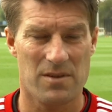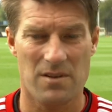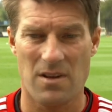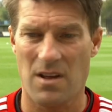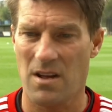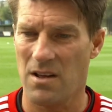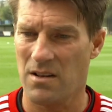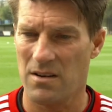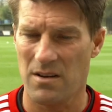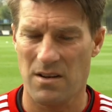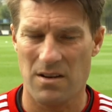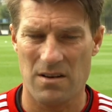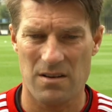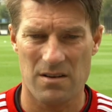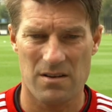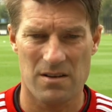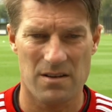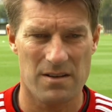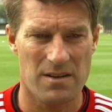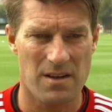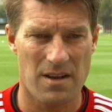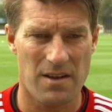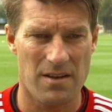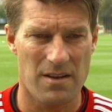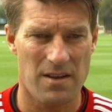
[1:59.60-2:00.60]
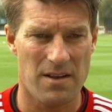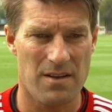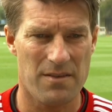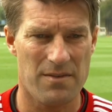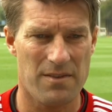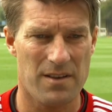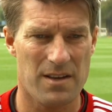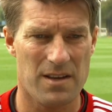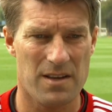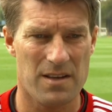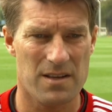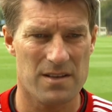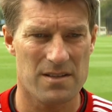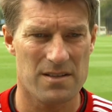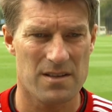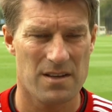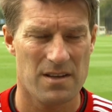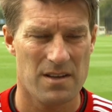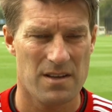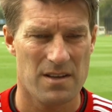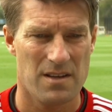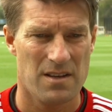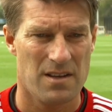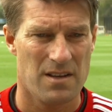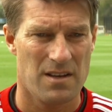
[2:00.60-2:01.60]
No, no, I, I think he's.
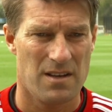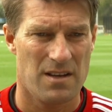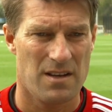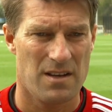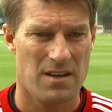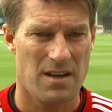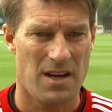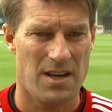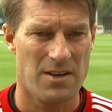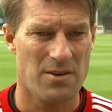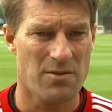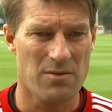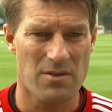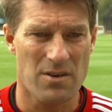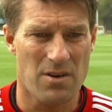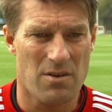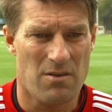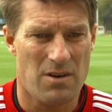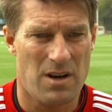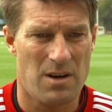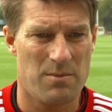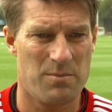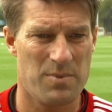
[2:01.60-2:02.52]
I don't know how